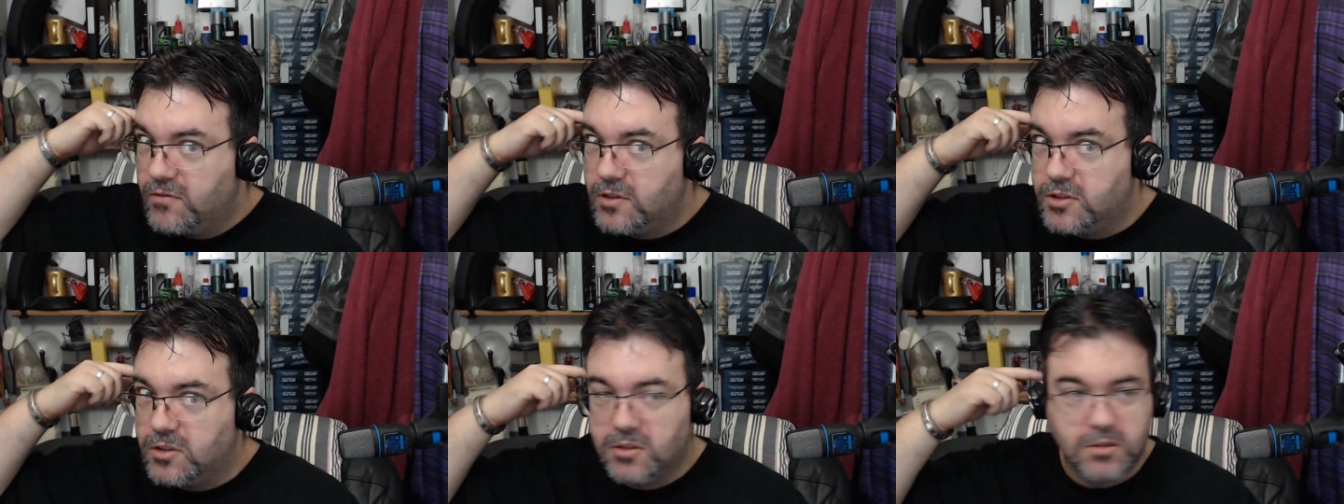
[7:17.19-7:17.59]
If I
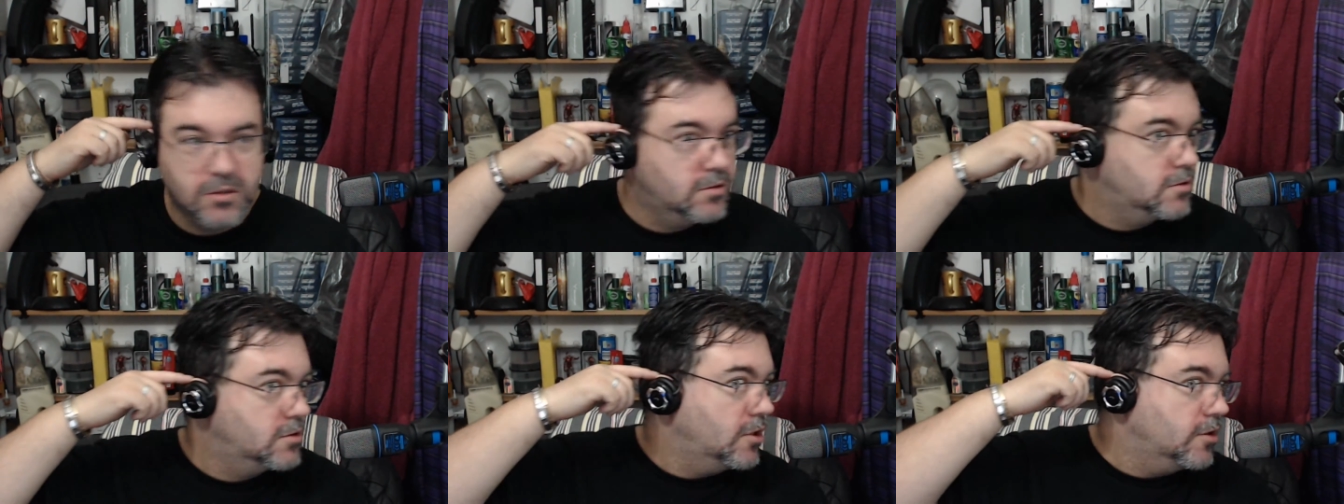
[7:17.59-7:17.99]
just
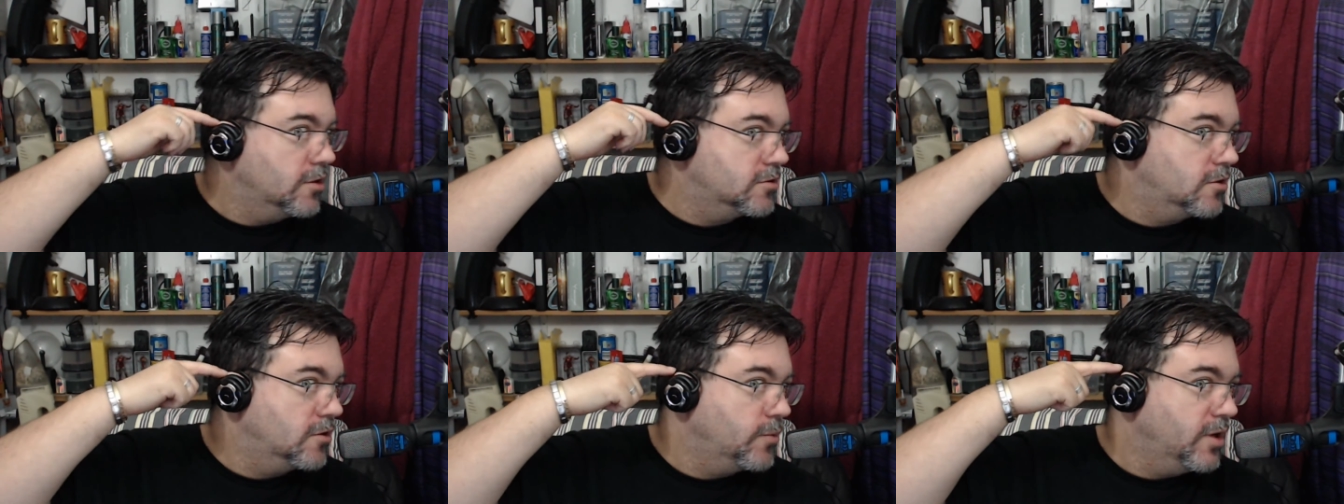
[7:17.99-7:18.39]
turn
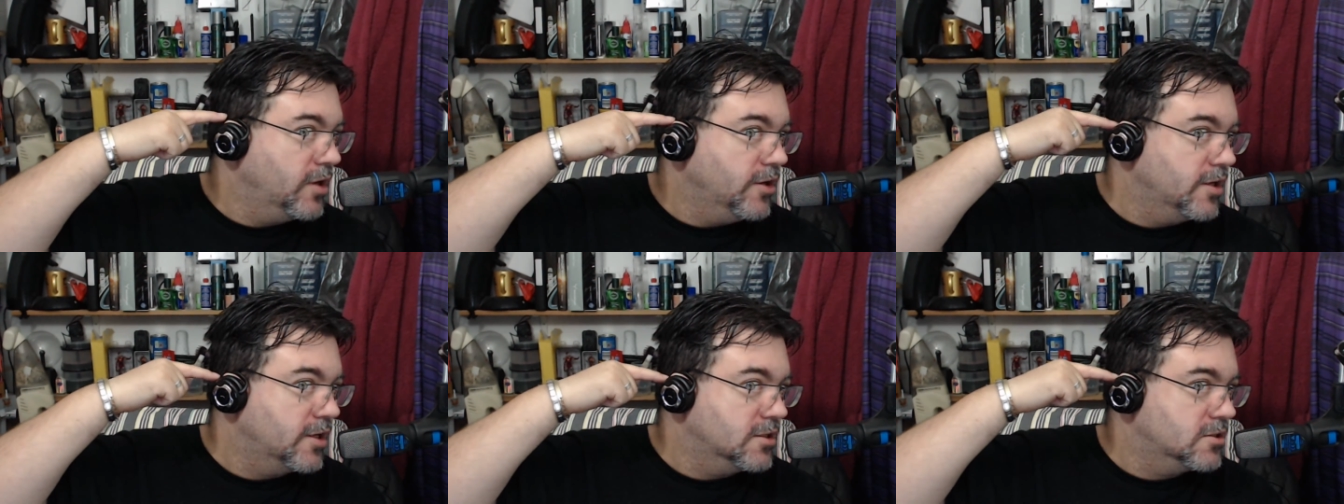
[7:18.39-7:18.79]
to the way
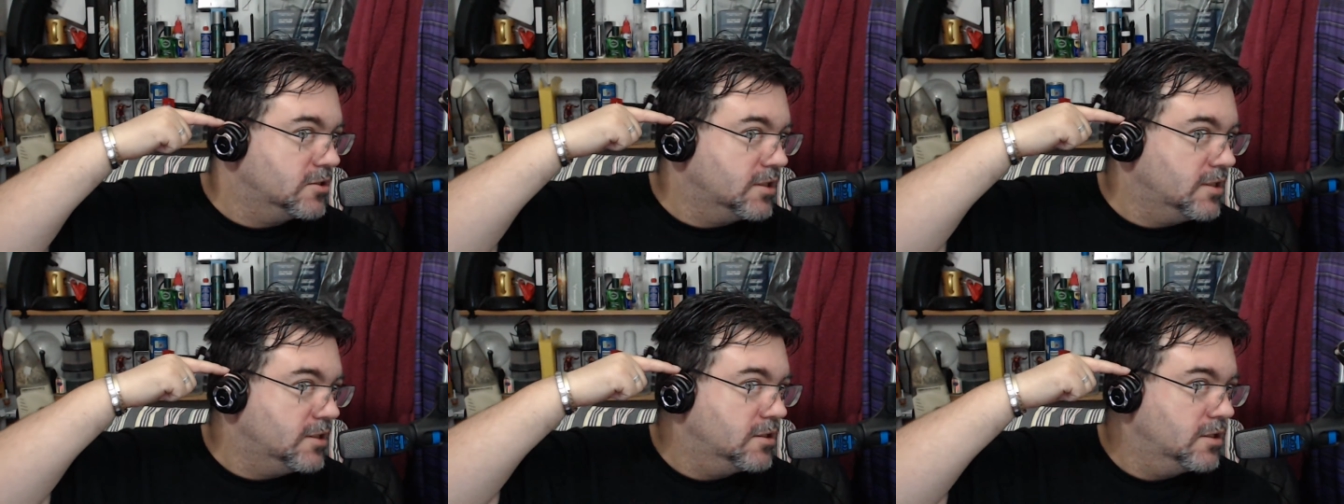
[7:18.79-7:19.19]
you can
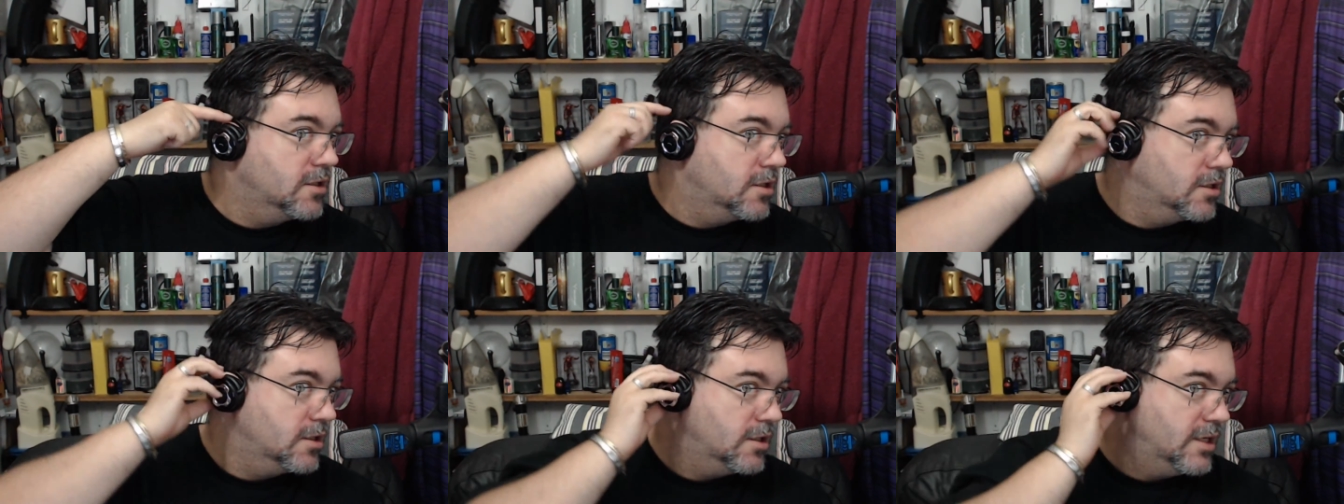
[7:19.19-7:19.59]
see,
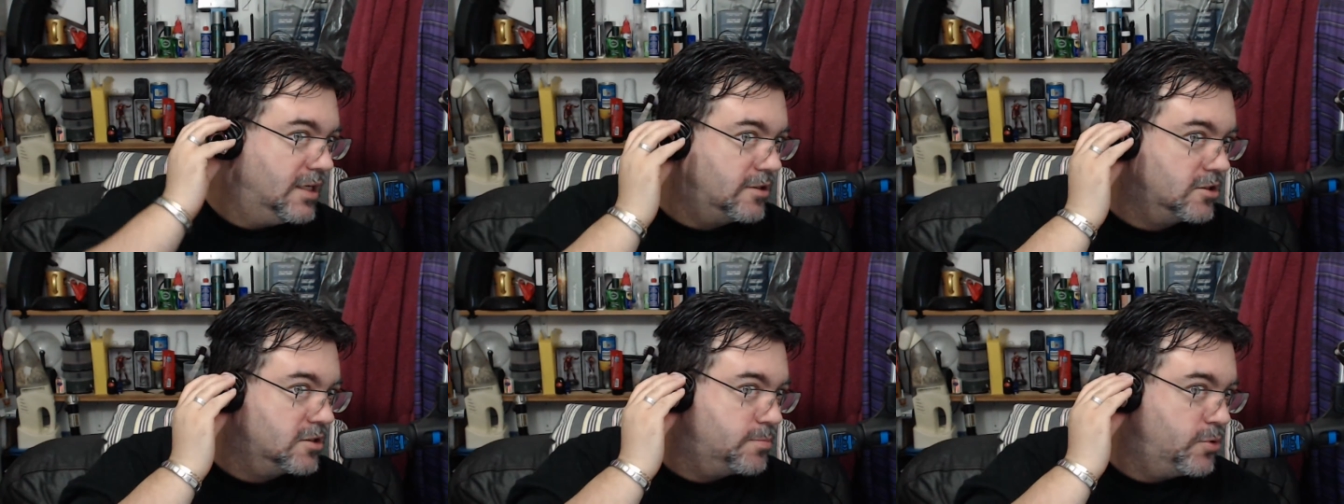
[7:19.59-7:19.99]
it
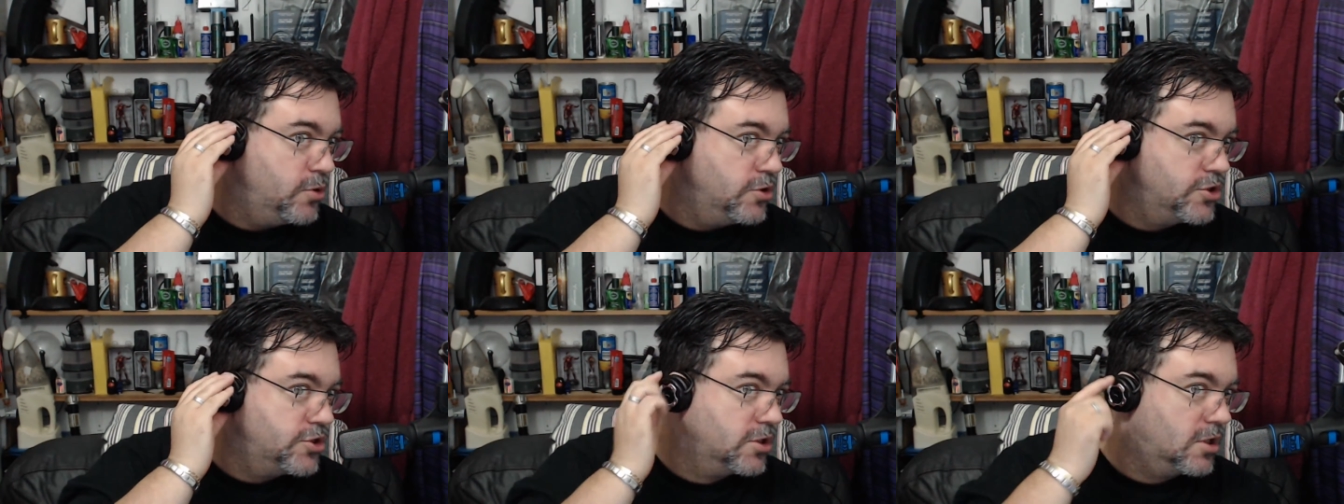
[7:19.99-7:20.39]
does
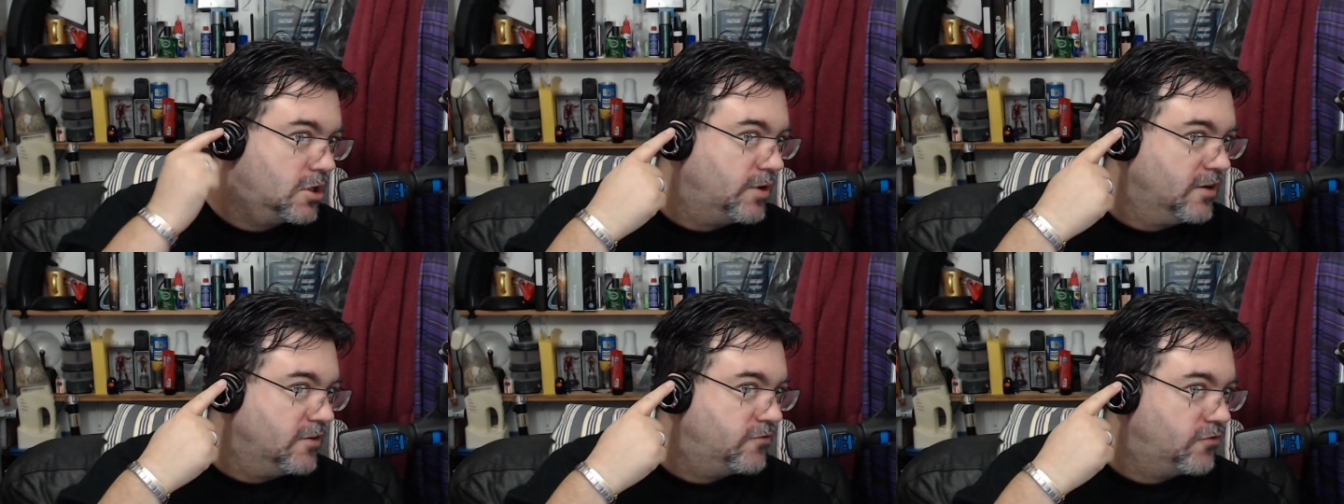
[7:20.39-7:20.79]
push
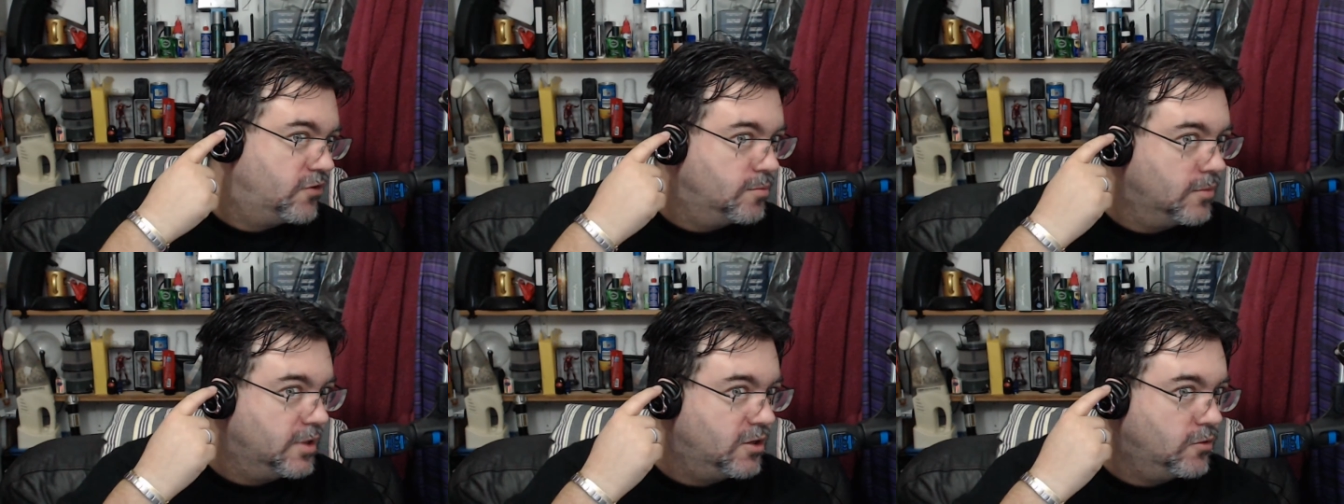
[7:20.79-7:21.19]
quite
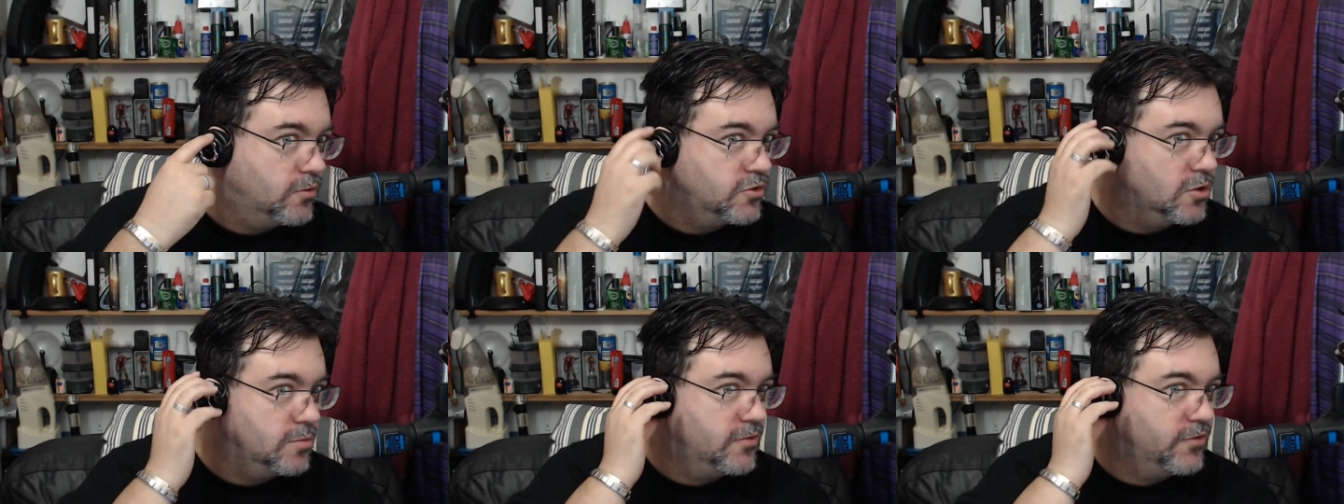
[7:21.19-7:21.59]
firmly on
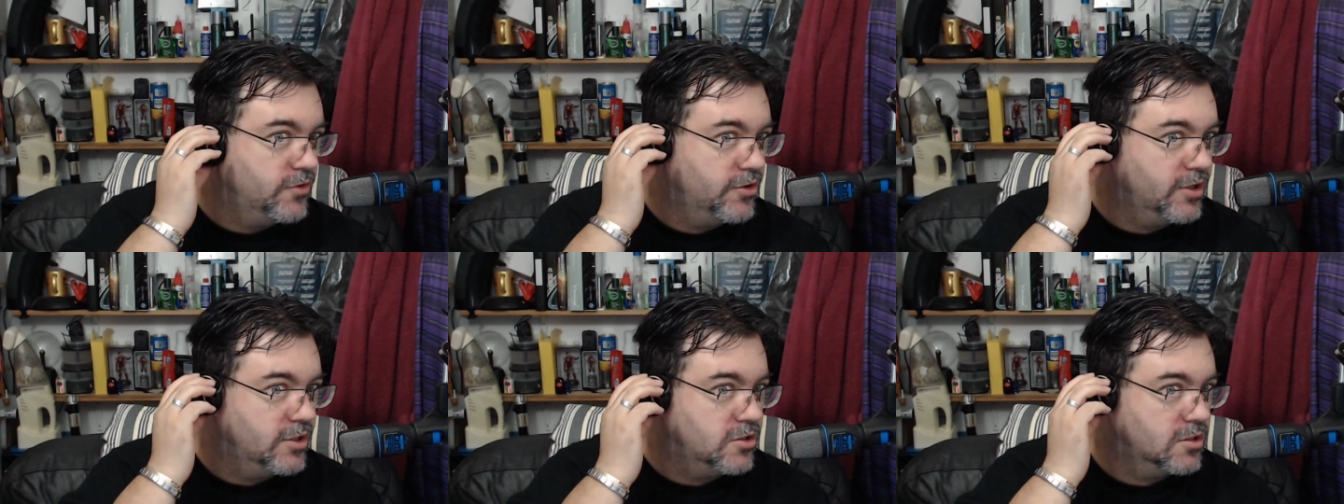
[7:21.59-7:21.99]
top of your
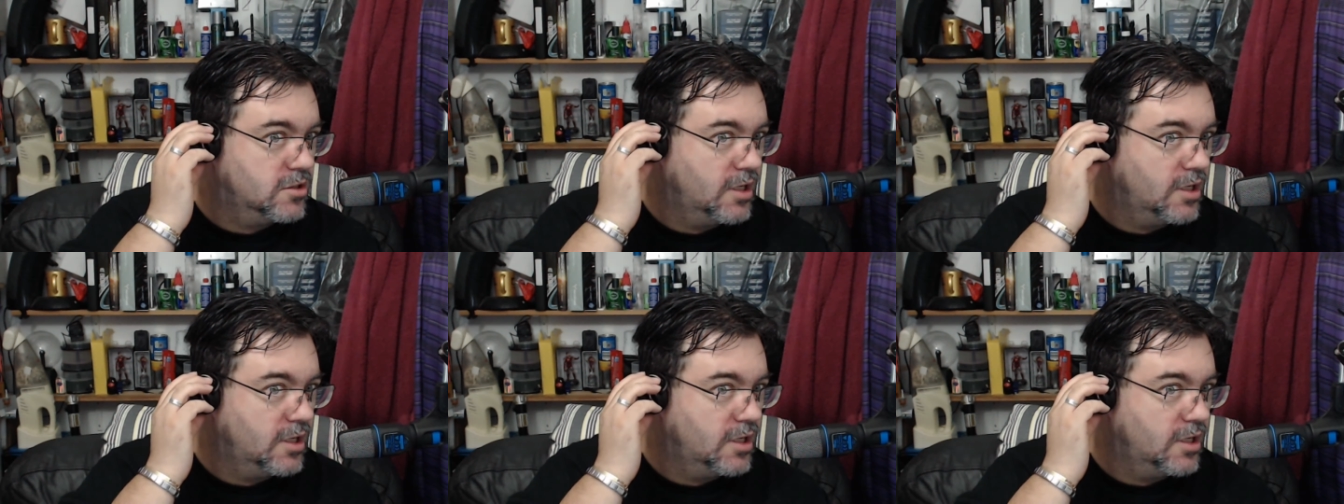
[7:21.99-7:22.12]
ear, just